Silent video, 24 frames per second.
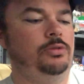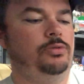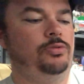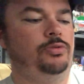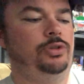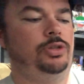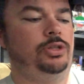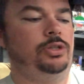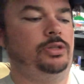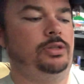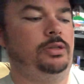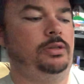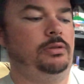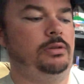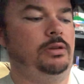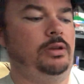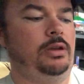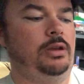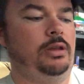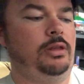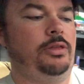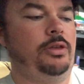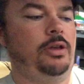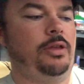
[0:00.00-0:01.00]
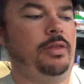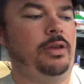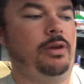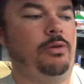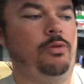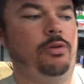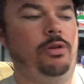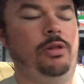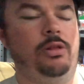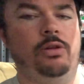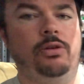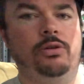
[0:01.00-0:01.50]
I thought that
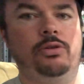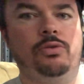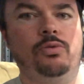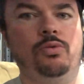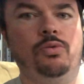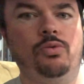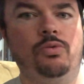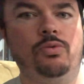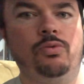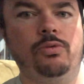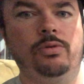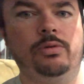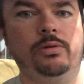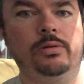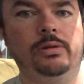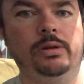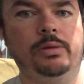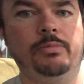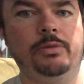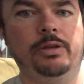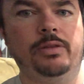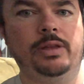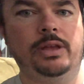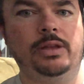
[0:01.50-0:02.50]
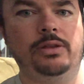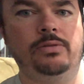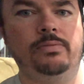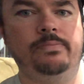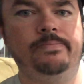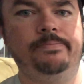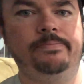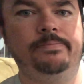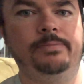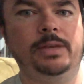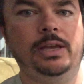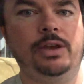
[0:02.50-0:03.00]
would have looked cool. I mean,
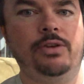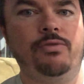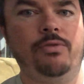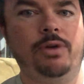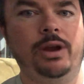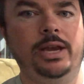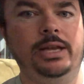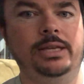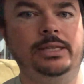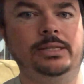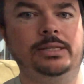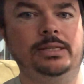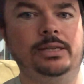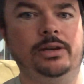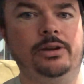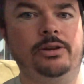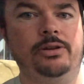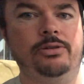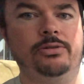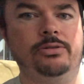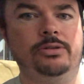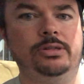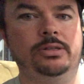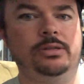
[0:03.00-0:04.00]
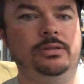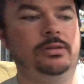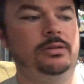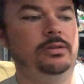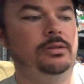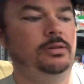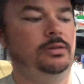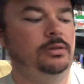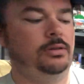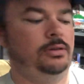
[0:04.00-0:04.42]
they grade stickers.